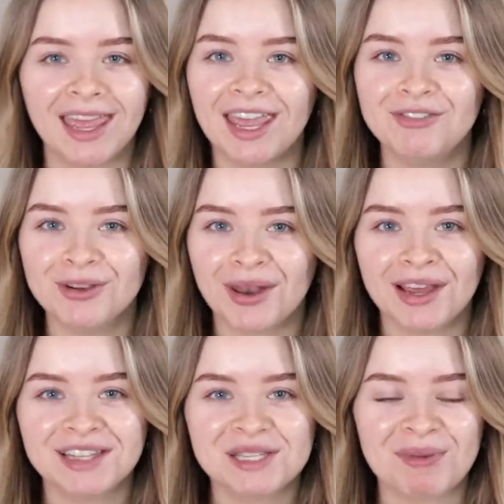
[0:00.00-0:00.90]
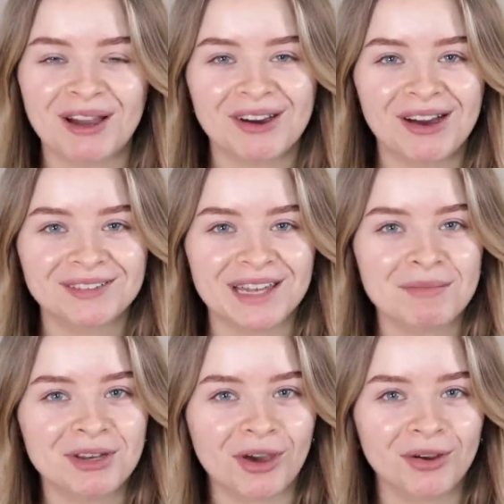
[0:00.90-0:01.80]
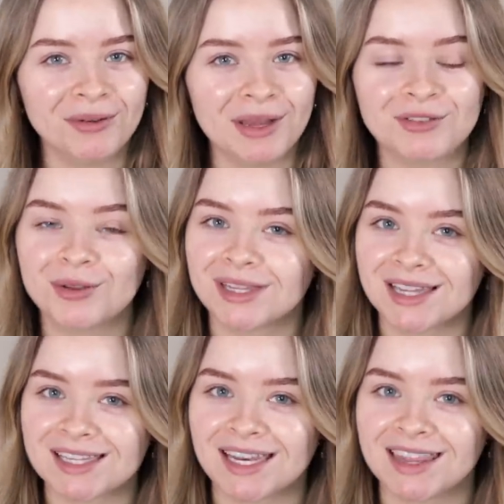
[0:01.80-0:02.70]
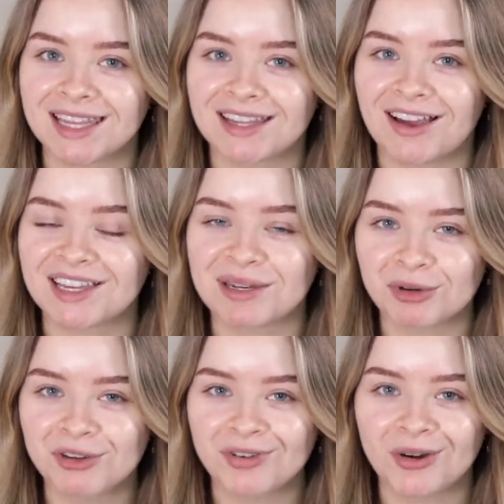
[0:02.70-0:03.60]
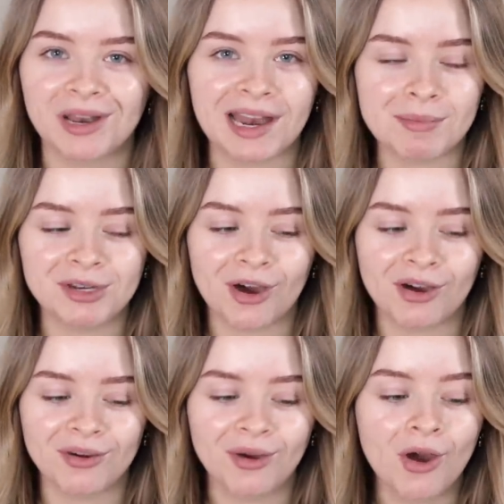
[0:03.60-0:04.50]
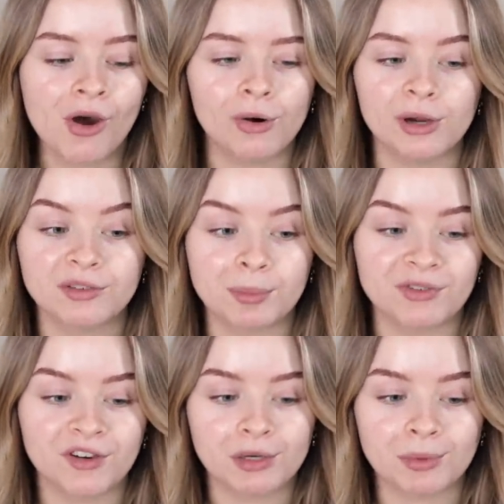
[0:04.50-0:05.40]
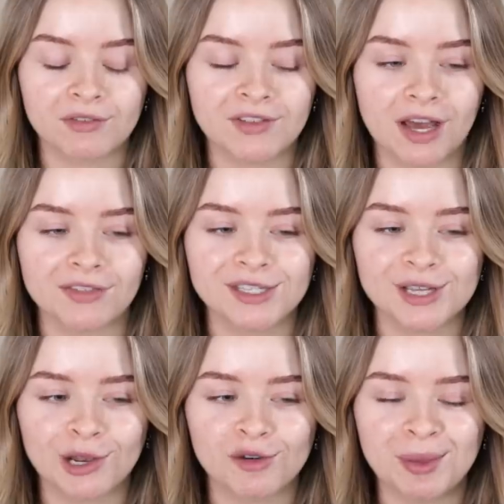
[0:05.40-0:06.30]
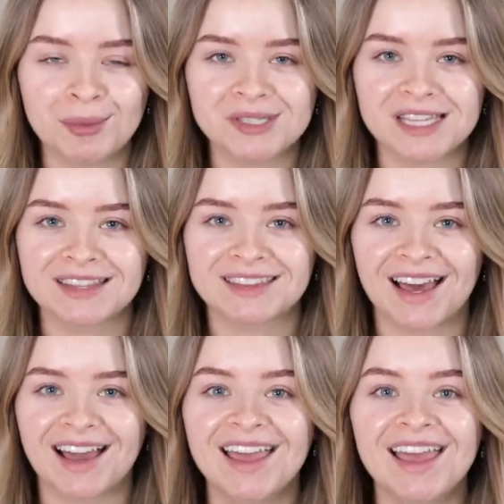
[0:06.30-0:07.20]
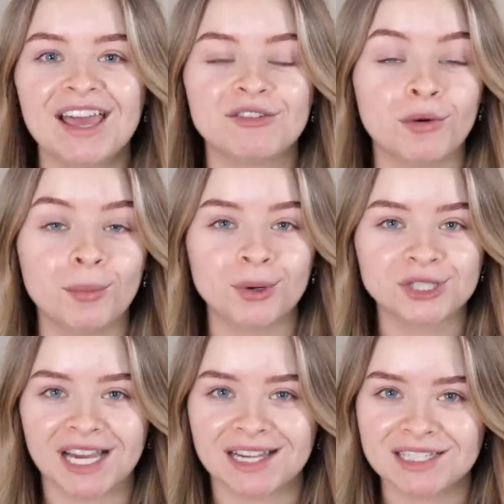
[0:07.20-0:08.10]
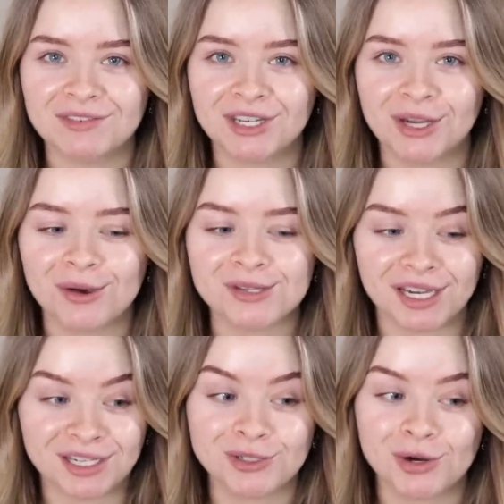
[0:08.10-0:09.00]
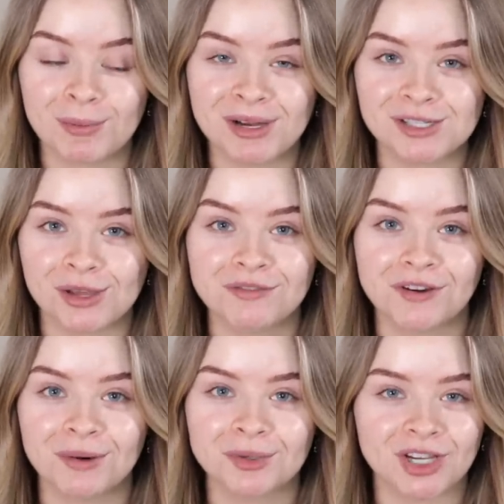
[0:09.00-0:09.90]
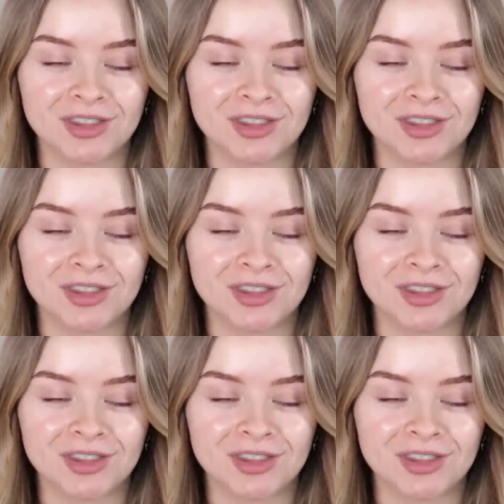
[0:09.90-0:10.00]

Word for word: if you like this background let me know if you think there's anything that I can improve on let me know or if you preferred one of the others. A lot of people said that for more chatty videos, I can do it on my sofa, which I